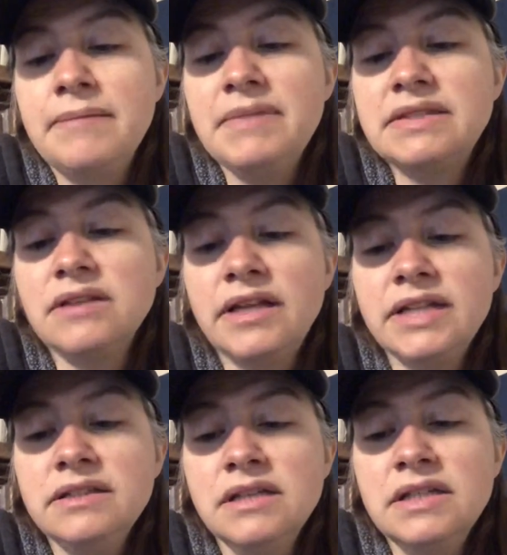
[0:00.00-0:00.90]
Miss
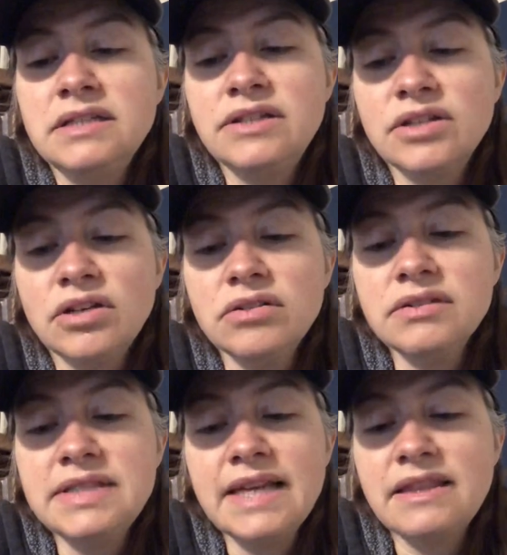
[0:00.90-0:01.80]
Lana, did the
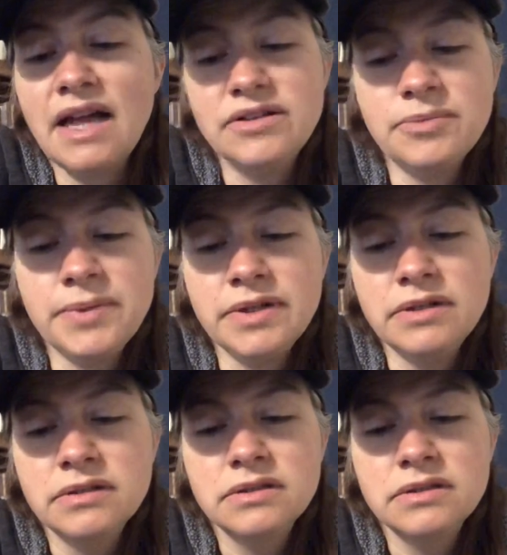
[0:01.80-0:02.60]
Colonel take the Underbird?